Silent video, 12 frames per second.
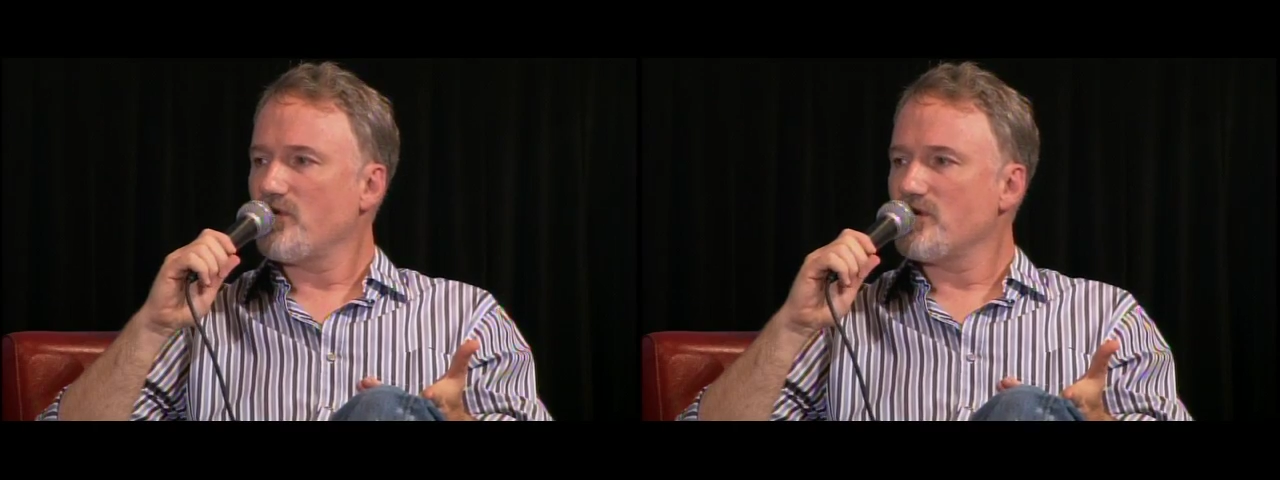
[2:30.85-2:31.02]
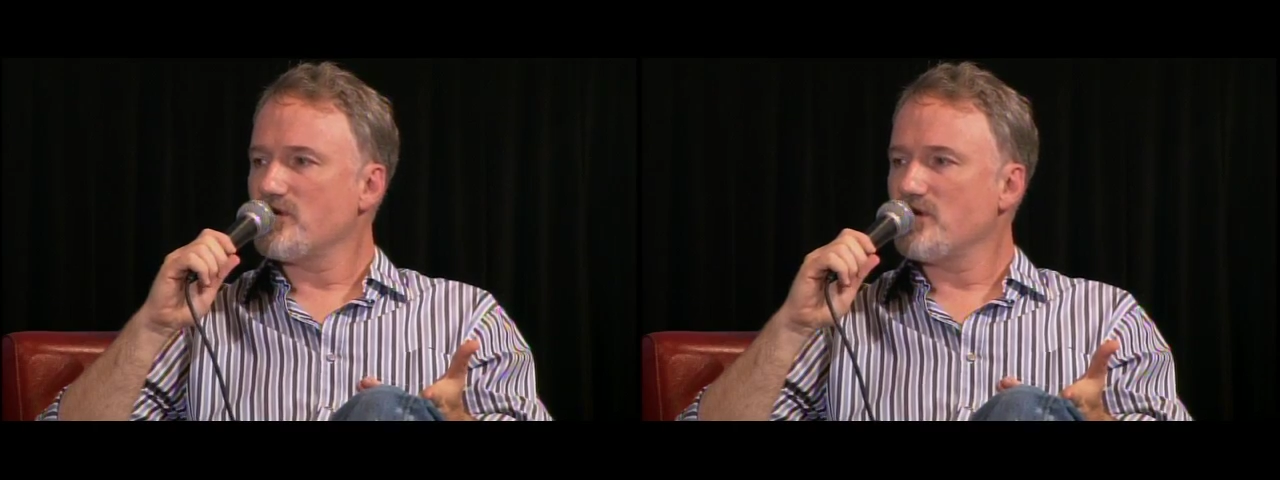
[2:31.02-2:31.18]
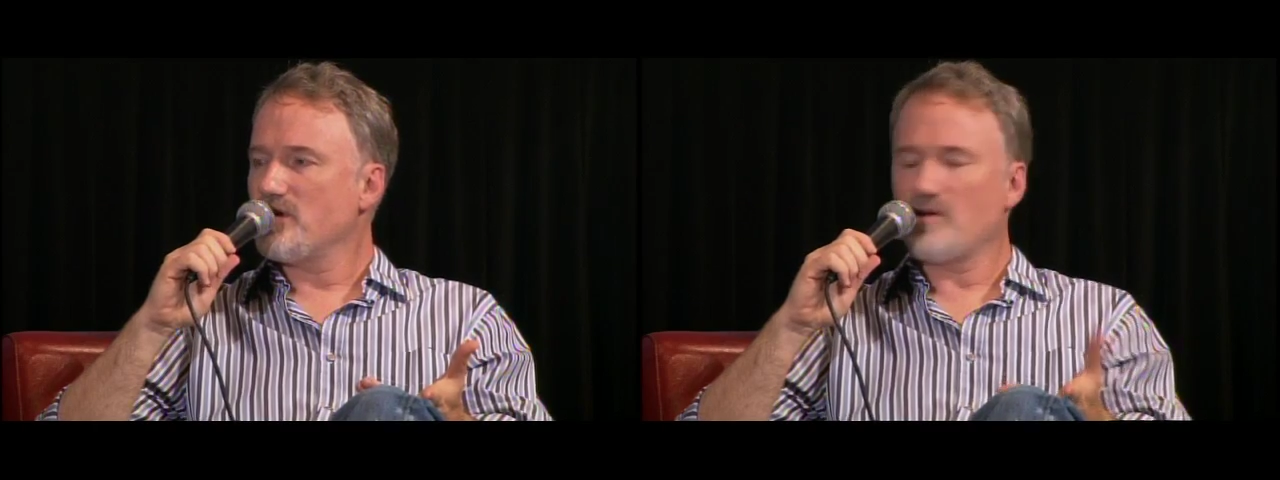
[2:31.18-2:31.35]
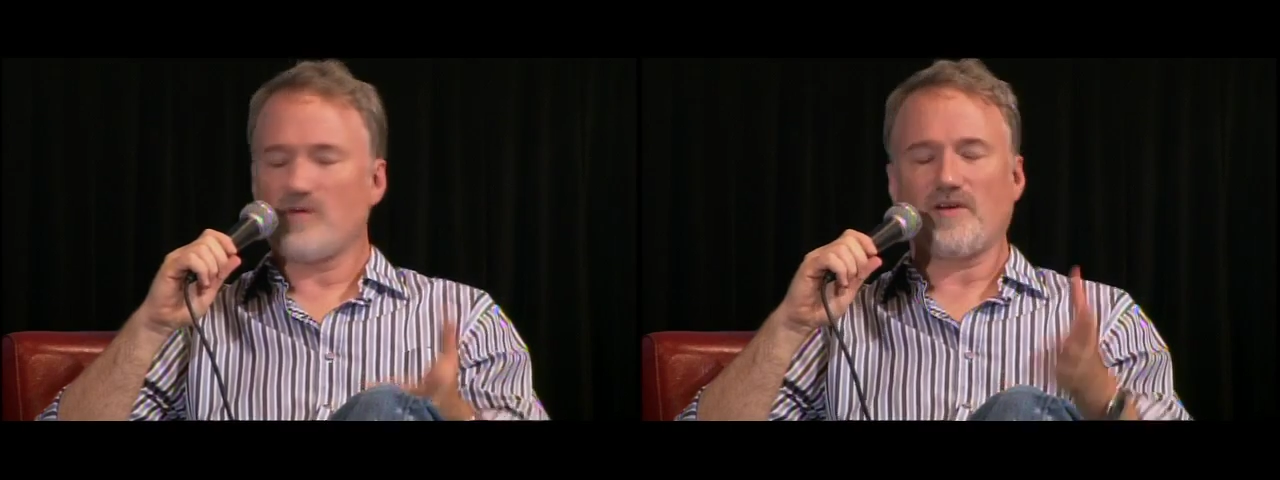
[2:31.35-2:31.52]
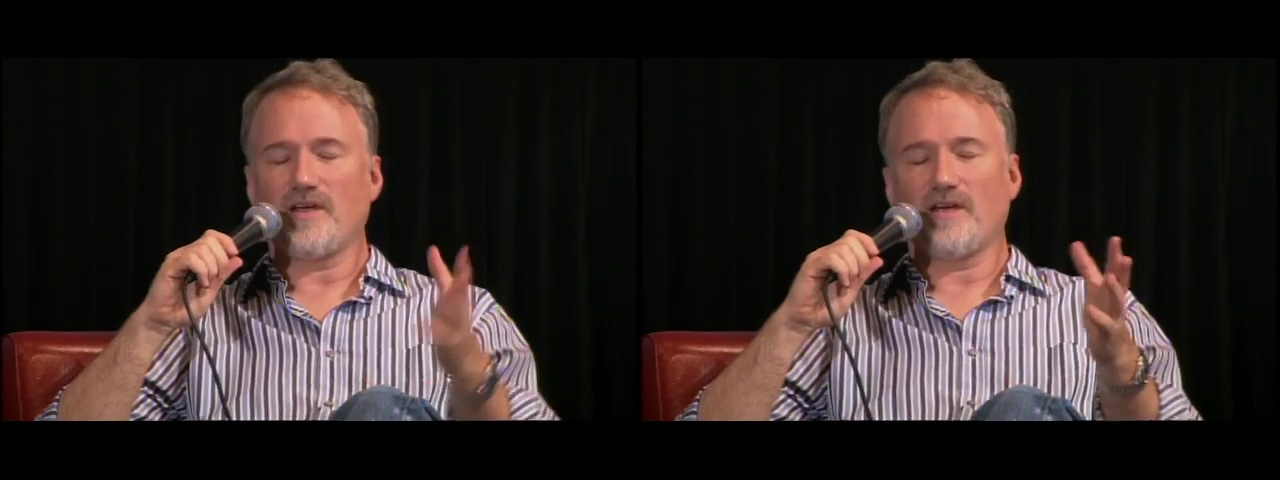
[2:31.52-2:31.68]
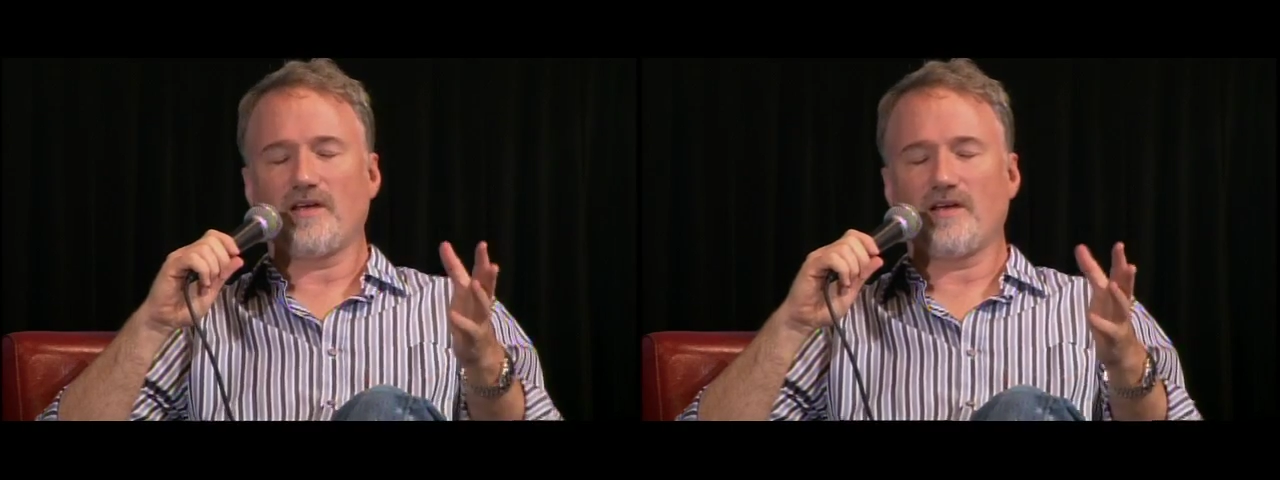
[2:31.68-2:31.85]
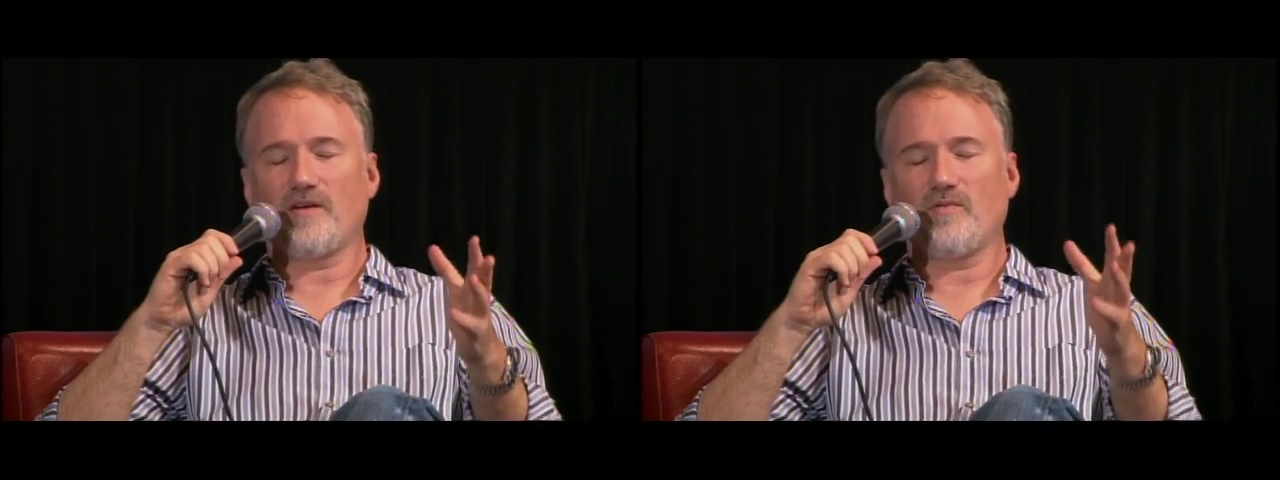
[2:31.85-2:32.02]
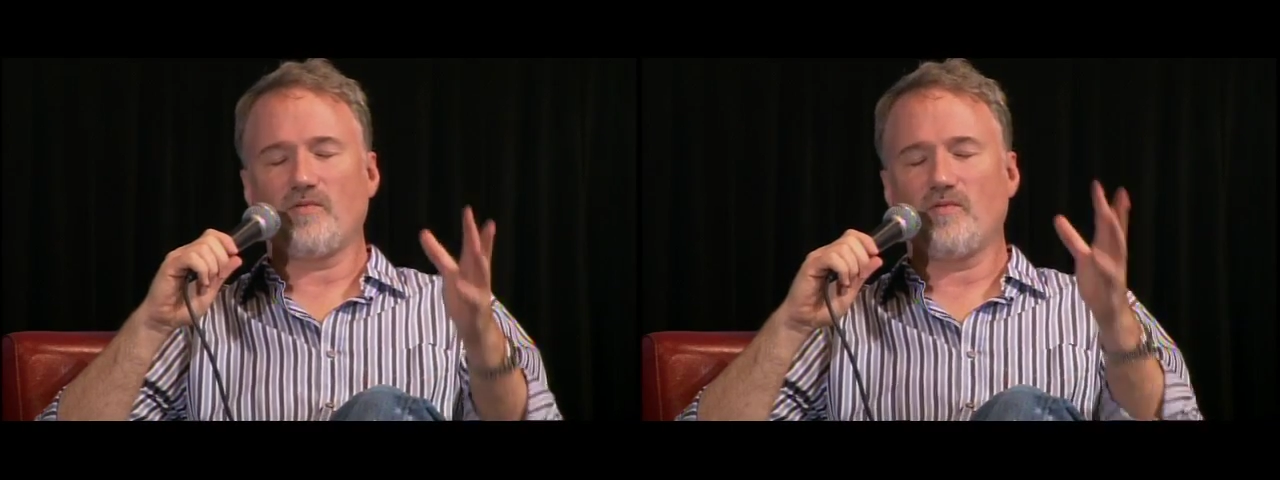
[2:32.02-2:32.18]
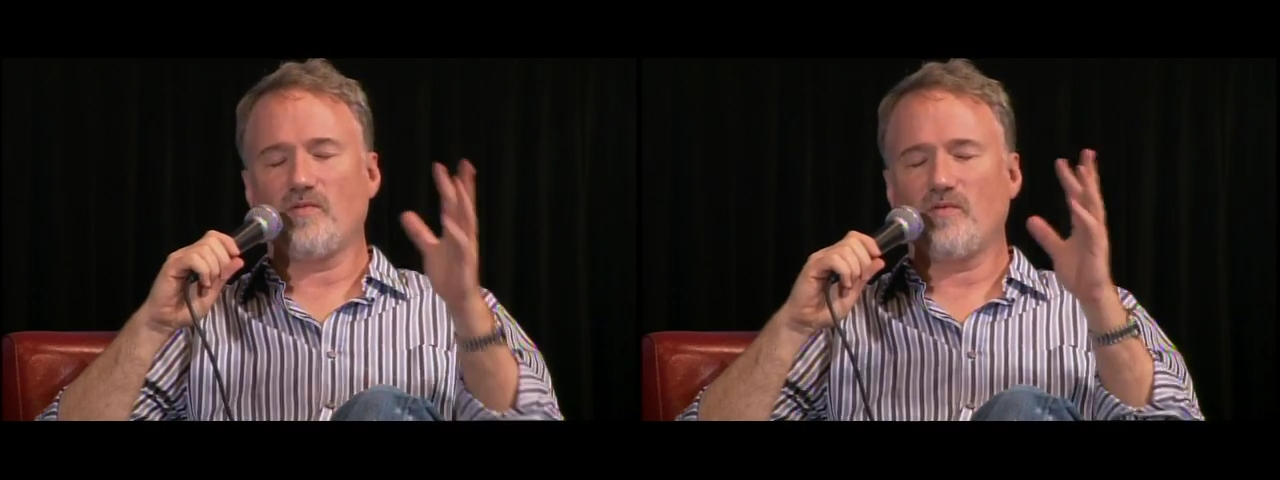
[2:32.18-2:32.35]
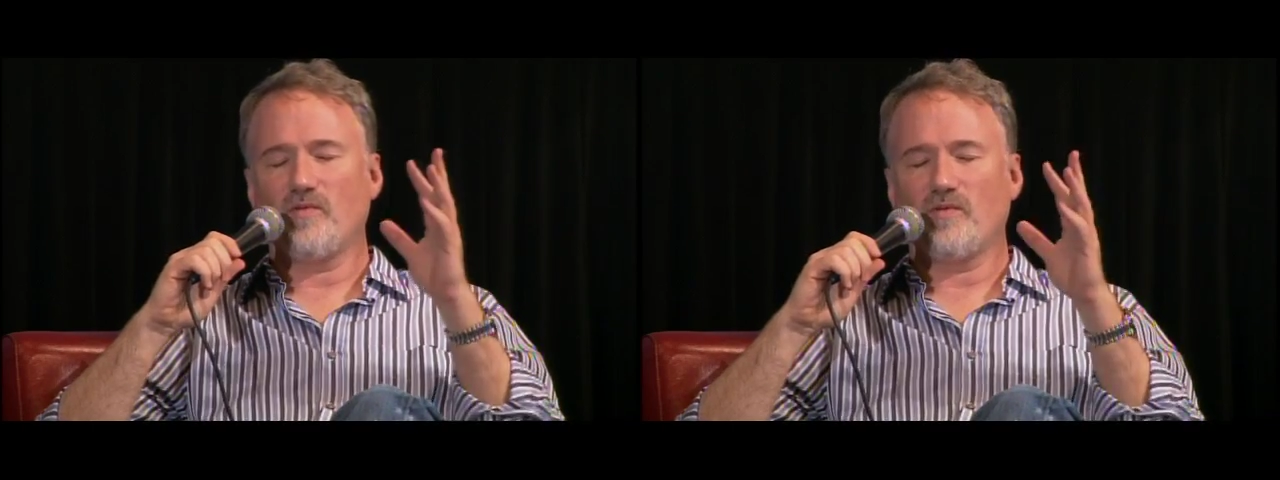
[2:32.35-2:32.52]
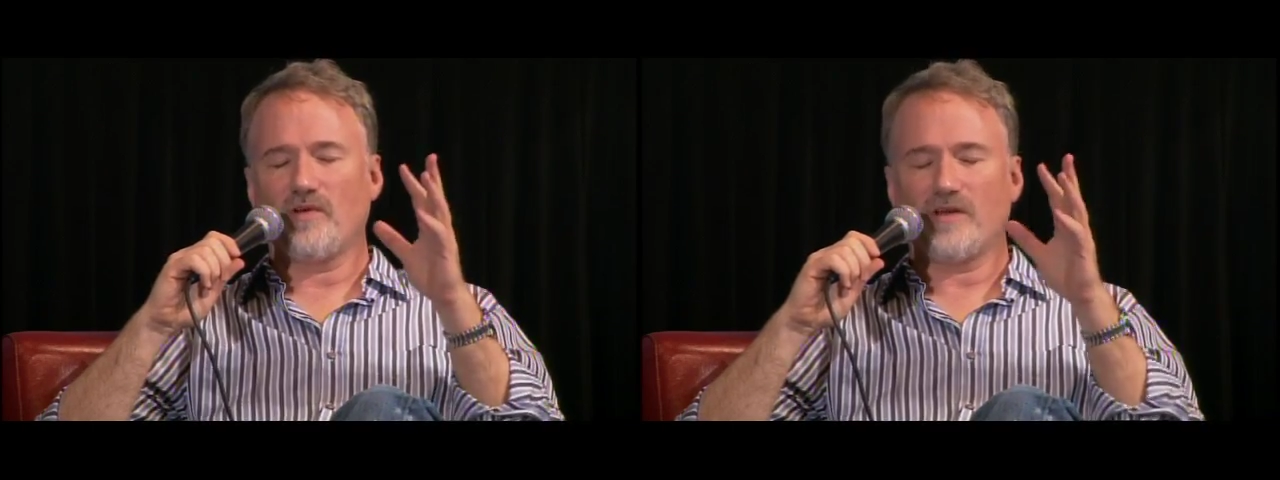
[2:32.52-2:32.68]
of the scene going, oh,